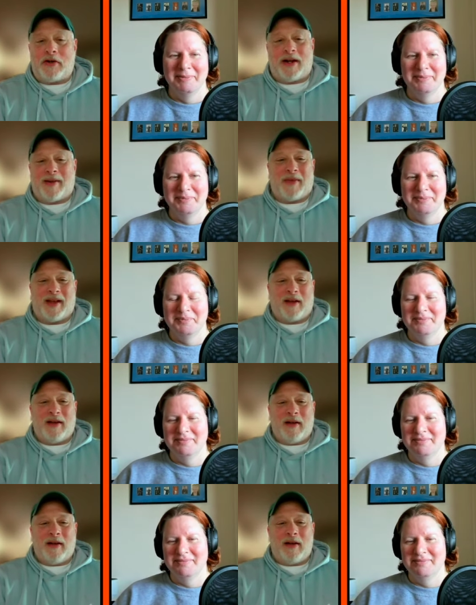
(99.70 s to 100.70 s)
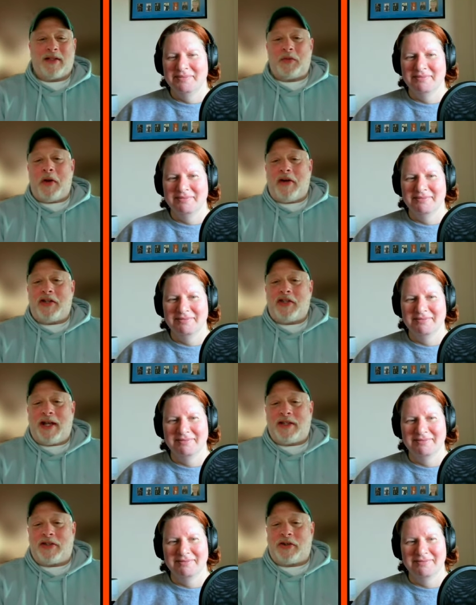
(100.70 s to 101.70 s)
Speaker 1: And I'm like, because he's wearing a Jets
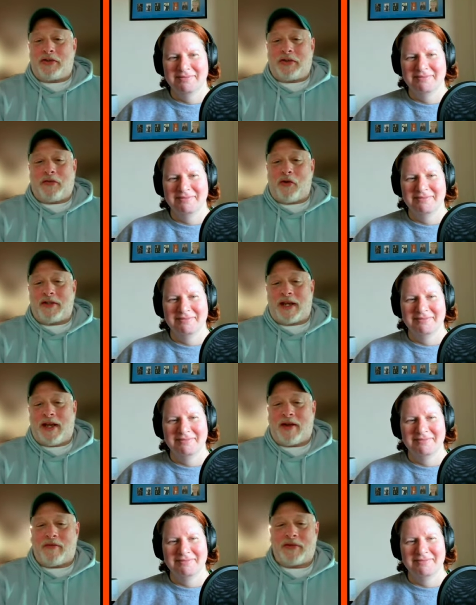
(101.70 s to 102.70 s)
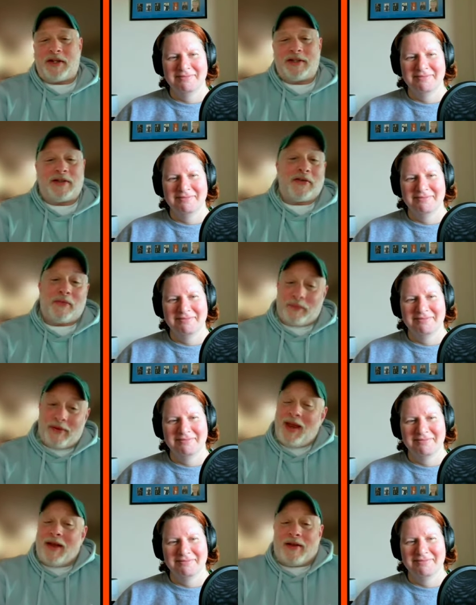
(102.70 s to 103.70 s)
shirt. So, of course, I can't resist. So,
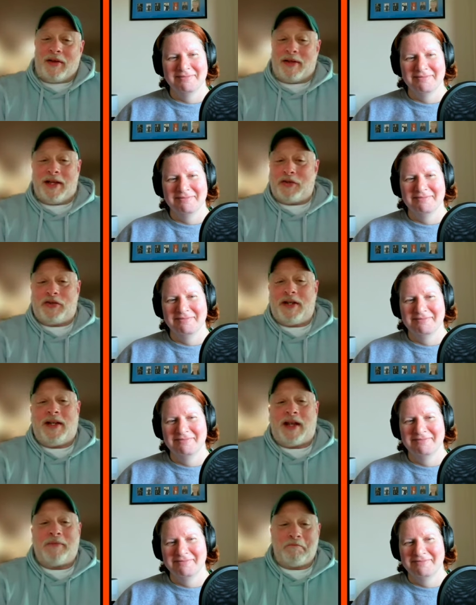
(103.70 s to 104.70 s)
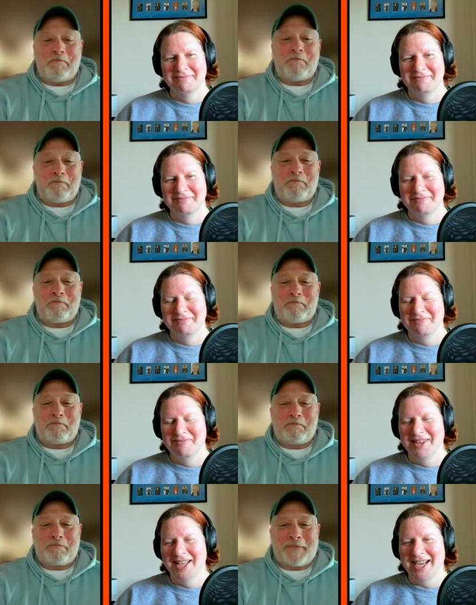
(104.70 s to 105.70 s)
yeah, interesting day.
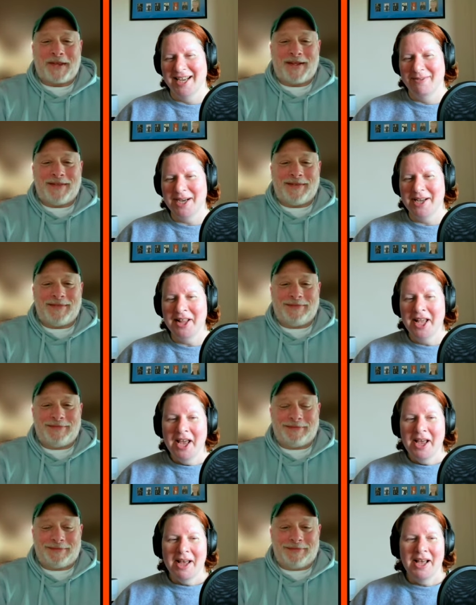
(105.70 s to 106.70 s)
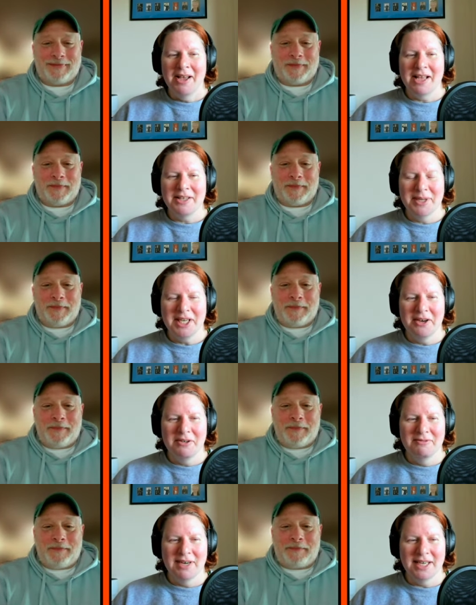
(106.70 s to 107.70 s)
Speaker 2: Yeah. Well, uh, as we
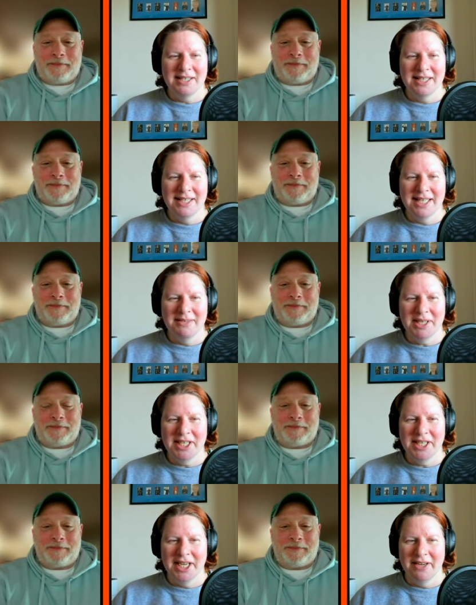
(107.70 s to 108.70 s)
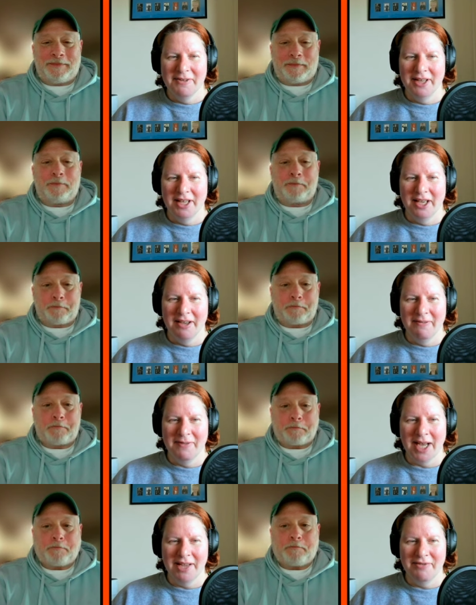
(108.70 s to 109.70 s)
know, Russ is in Michigan for the
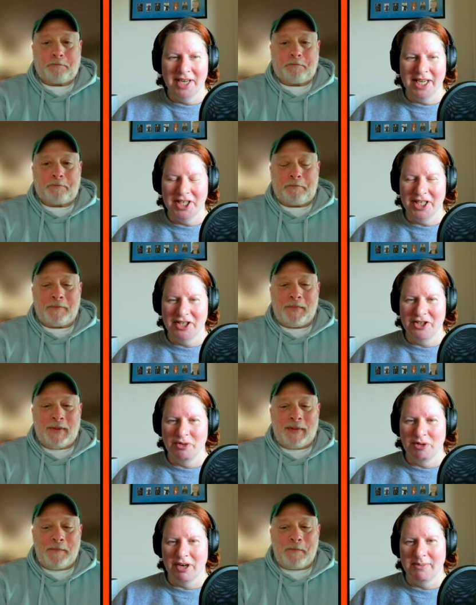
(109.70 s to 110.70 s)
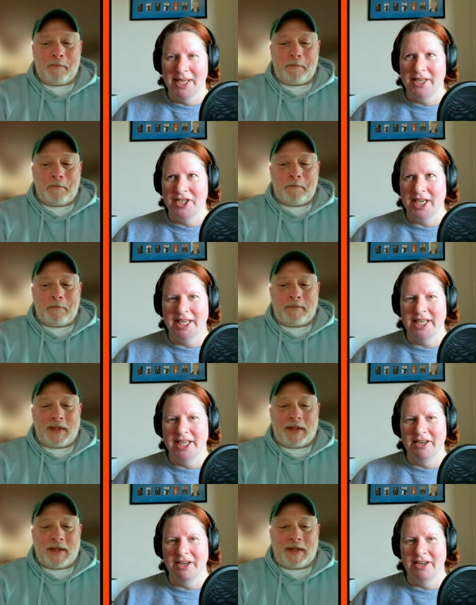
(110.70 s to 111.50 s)
Five Nations tournament, checking in